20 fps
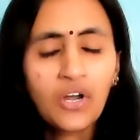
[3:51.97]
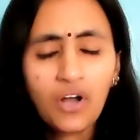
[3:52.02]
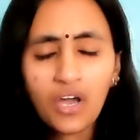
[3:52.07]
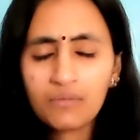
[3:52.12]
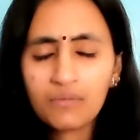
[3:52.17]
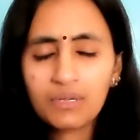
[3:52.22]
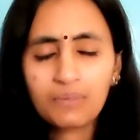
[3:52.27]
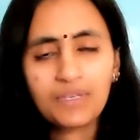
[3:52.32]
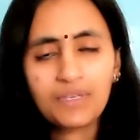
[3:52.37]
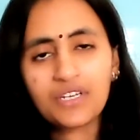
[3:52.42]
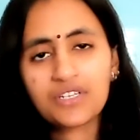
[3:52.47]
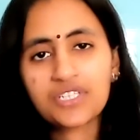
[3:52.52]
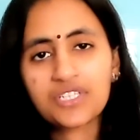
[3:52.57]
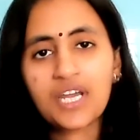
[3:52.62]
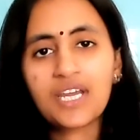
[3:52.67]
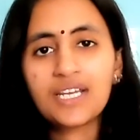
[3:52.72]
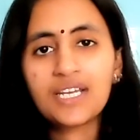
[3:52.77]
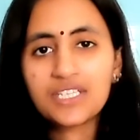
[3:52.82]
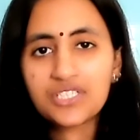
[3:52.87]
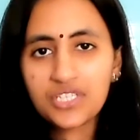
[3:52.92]
Or maybe a
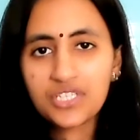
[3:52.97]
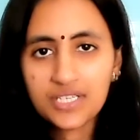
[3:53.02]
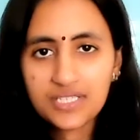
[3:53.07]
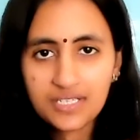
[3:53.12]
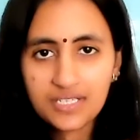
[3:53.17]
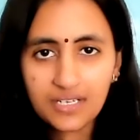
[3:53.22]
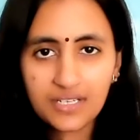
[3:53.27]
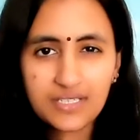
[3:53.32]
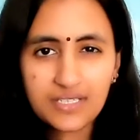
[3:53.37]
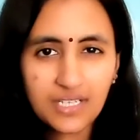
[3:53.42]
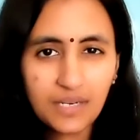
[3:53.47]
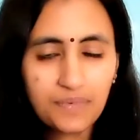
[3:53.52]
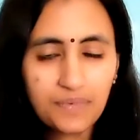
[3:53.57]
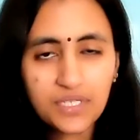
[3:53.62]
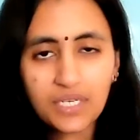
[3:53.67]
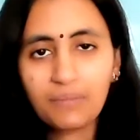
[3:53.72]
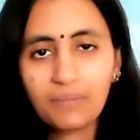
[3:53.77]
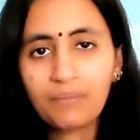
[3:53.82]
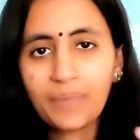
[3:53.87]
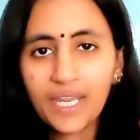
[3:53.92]
child has just slipped
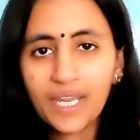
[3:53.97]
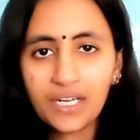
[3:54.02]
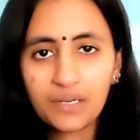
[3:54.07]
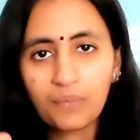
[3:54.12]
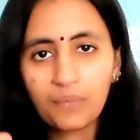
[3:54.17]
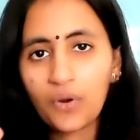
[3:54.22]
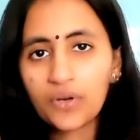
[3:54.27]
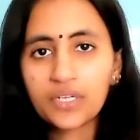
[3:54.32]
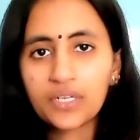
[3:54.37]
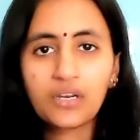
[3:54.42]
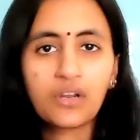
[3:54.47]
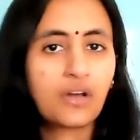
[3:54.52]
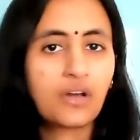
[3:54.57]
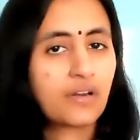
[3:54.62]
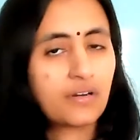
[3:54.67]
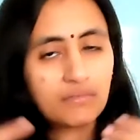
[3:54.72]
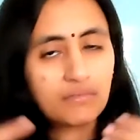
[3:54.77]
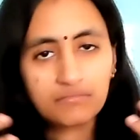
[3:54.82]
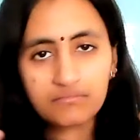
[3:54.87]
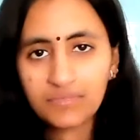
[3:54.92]
some paint bottle
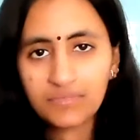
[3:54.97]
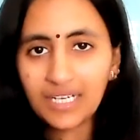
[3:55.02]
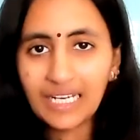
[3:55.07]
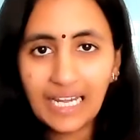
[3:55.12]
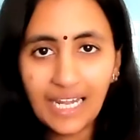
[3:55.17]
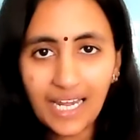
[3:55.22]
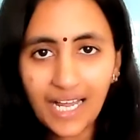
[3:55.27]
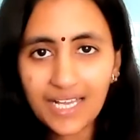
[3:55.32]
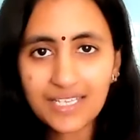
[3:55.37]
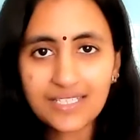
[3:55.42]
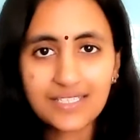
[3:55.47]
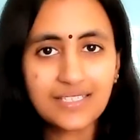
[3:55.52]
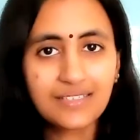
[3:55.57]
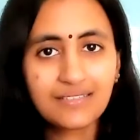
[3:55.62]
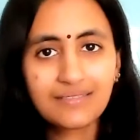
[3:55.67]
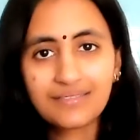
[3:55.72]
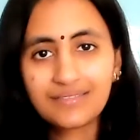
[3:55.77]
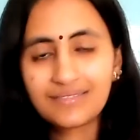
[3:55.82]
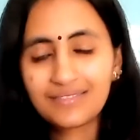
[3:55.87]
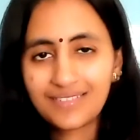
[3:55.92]
or a glass,
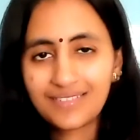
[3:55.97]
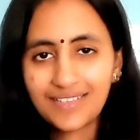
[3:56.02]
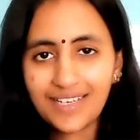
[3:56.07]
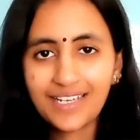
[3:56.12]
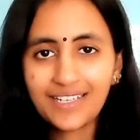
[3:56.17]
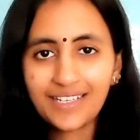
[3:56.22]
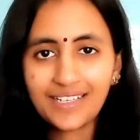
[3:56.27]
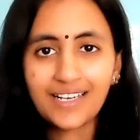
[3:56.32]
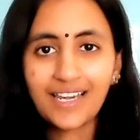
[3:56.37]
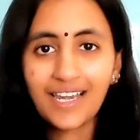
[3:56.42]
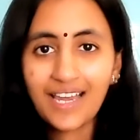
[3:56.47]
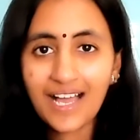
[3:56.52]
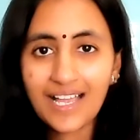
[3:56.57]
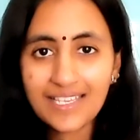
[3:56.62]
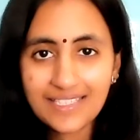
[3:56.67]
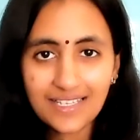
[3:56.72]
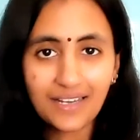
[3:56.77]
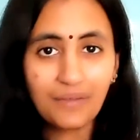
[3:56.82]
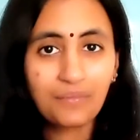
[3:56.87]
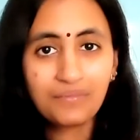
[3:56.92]
right? A
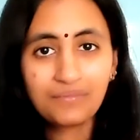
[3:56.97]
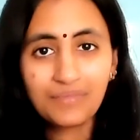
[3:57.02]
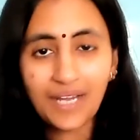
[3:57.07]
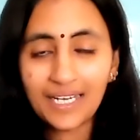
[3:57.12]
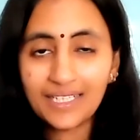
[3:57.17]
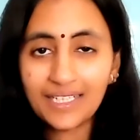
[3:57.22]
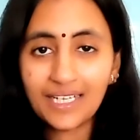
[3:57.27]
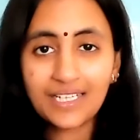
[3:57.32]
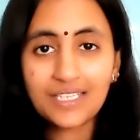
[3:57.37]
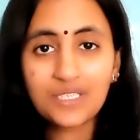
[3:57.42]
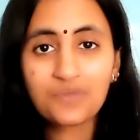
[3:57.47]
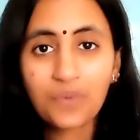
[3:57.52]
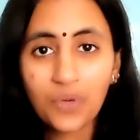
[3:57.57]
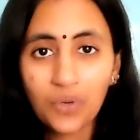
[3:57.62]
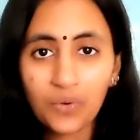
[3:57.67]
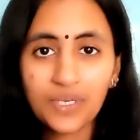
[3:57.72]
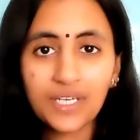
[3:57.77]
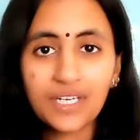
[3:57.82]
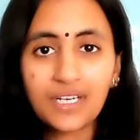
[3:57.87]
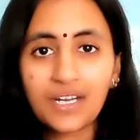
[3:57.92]
glass, and that is
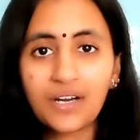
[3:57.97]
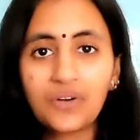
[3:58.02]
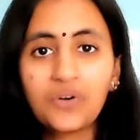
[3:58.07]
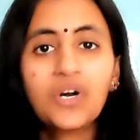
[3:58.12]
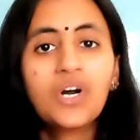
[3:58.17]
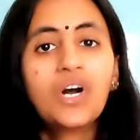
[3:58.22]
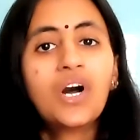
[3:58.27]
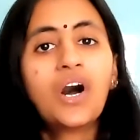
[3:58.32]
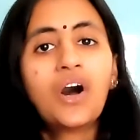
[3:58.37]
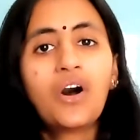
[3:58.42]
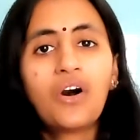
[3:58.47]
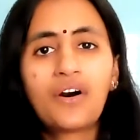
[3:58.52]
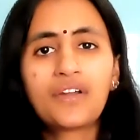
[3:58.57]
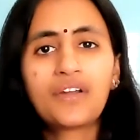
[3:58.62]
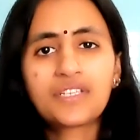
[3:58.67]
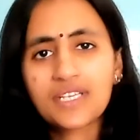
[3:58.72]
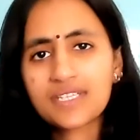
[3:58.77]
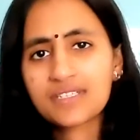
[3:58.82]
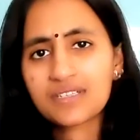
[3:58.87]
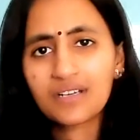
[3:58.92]
broken now, or
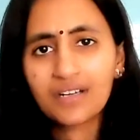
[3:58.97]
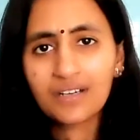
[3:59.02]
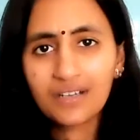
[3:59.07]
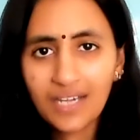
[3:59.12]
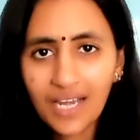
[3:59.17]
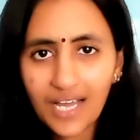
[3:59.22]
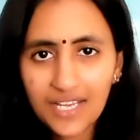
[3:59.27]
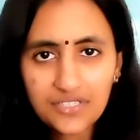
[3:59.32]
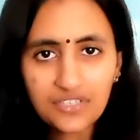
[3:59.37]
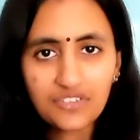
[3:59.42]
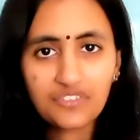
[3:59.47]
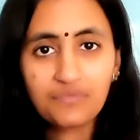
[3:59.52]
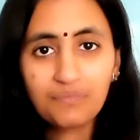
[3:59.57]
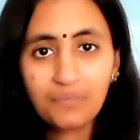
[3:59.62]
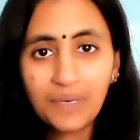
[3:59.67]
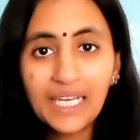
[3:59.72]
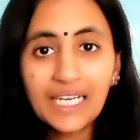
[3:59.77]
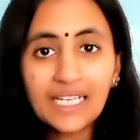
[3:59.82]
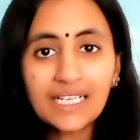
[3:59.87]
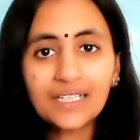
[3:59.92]
just a glass of
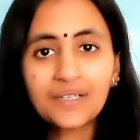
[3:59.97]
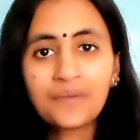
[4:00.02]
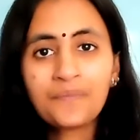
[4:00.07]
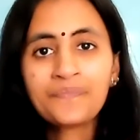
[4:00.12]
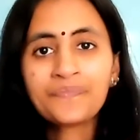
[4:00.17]
milk.